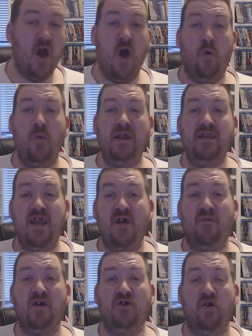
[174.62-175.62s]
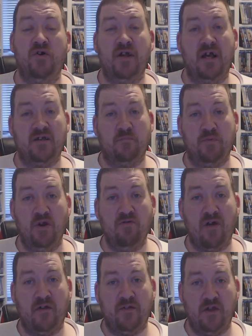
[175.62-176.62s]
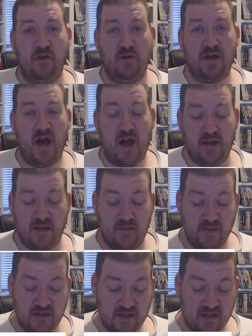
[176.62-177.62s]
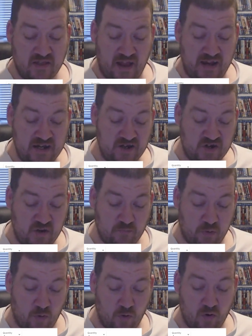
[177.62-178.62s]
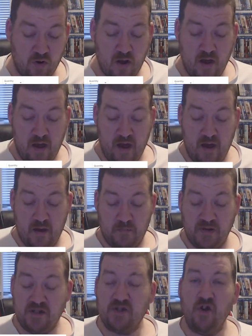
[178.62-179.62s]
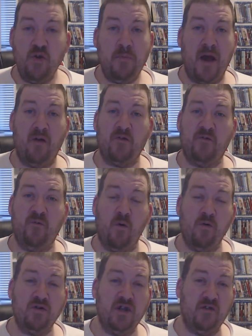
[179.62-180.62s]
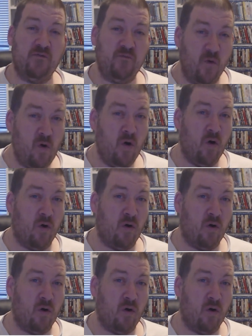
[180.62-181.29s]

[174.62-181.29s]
we never got it as a Blu-ray in the UK now this is a Danish import but it's £2.44.